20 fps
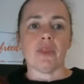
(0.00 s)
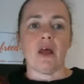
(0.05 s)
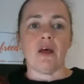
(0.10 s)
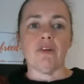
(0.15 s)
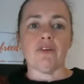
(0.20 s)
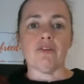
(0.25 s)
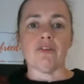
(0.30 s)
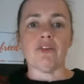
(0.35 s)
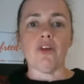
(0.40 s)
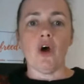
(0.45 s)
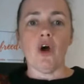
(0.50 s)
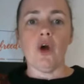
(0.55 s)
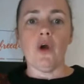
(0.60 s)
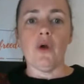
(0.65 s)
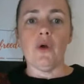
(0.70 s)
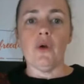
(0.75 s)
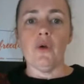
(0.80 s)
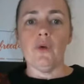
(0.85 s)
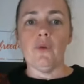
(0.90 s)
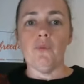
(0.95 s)

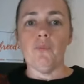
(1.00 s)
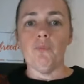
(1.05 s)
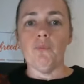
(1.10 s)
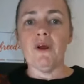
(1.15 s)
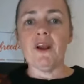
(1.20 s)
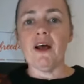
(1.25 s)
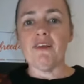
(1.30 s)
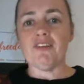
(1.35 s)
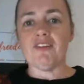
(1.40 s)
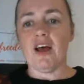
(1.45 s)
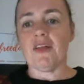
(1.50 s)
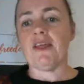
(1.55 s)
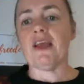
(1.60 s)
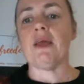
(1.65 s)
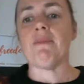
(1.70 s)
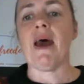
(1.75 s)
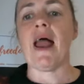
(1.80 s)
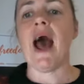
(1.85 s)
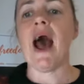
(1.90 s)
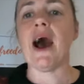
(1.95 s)
So when I start
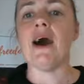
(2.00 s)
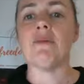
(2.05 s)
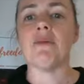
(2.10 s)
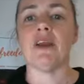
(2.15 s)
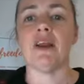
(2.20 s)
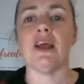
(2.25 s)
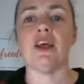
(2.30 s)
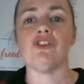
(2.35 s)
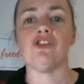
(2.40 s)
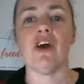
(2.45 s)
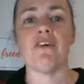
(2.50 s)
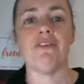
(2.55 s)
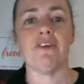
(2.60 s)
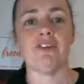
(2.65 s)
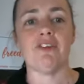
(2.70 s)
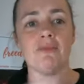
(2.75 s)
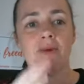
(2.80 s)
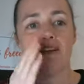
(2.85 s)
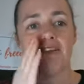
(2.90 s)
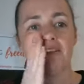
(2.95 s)
thinking about how I'm going to get traffic
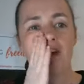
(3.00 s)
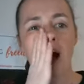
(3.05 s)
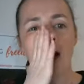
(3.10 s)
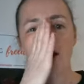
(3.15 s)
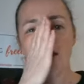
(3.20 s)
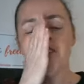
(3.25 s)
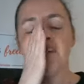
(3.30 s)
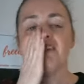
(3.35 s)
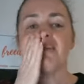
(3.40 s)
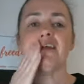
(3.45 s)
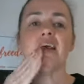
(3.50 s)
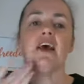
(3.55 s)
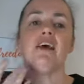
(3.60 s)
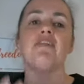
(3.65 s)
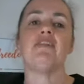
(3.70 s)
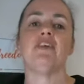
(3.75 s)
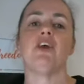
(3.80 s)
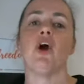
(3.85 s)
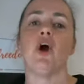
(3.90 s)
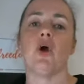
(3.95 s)
to my site, obviously
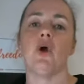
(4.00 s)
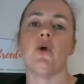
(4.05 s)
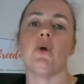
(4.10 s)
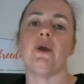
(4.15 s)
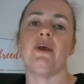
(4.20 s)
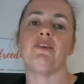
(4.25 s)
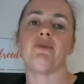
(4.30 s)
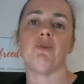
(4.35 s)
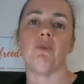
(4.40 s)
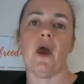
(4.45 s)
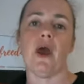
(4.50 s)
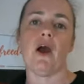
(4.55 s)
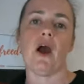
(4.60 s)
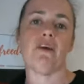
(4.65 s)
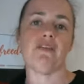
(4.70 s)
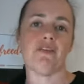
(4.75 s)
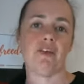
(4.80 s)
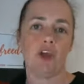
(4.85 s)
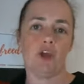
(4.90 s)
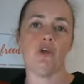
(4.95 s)
SEO is where I
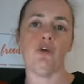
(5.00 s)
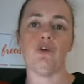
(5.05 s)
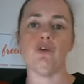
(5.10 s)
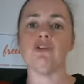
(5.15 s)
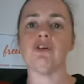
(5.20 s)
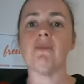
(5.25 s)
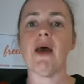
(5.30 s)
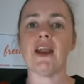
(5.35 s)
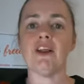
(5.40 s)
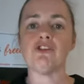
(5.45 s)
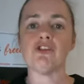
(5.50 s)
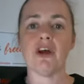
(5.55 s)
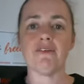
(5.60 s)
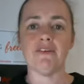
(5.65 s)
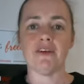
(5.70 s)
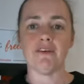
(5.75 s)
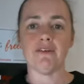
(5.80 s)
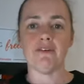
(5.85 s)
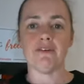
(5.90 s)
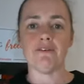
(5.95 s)
see a huge amount of
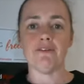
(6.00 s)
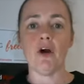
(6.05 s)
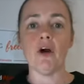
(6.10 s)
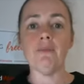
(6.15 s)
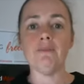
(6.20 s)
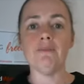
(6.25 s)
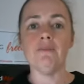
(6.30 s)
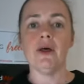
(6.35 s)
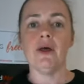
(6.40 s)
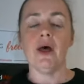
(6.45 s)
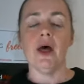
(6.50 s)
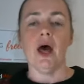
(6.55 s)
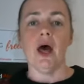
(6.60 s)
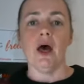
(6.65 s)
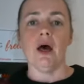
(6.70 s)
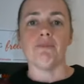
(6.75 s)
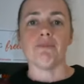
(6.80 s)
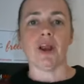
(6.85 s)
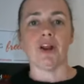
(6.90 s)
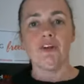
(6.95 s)
traffic from,
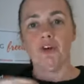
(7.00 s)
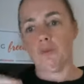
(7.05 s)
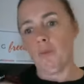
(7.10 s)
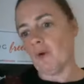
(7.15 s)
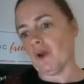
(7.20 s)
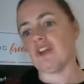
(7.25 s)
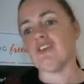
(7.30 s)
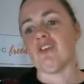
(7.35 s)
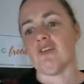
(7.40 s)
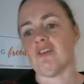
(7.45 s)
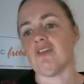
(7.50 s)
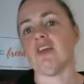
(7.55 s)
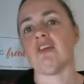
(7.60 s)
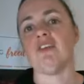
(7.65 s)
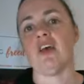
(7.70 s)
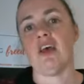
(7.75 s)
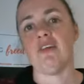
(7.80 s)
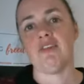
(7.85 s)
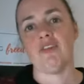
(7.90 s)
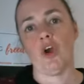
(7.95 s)
but I don't want to just stick
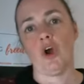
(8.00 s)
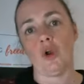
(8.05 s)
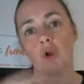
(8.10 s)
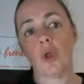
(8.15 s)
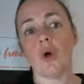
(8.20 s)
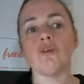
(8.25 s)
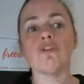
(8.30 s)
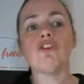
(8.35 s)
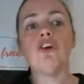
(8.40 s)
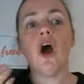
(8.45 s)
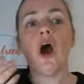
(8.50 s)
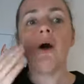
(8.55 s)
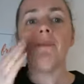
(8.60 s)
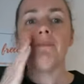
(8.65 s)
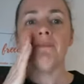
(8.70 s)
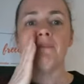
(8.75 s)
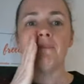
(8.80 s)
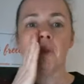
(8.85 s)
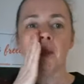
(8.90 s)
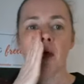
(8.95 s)
to SEO long
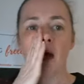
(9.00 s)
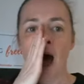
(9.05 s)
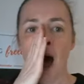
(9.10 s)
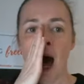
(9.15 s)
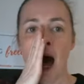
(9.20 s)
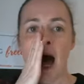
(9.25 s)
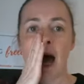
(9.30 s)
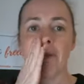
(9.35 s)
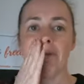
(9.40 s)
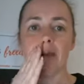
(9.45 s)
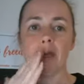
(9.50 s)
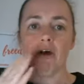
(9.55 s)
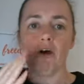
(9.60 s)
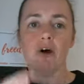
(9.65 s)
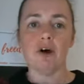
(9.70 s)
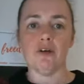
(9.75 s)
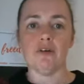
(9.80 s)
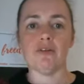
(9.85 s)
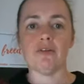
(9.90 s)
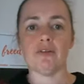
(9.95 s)
term.
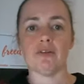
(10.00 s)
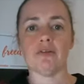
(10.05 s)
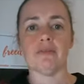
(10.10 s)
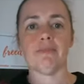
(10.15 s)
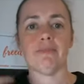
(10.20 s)
Because,